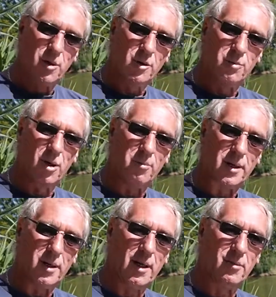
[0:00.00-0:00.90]
works
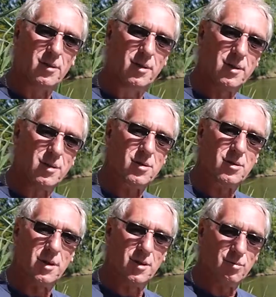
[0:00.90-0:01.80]
properly. On these
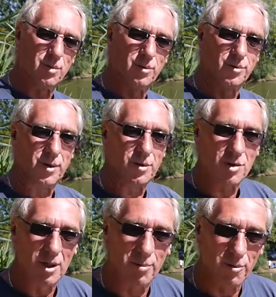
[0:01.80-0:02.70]
reels, these
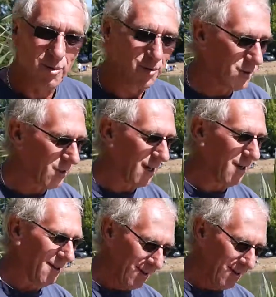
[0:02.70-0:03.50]
cheaper reels you get,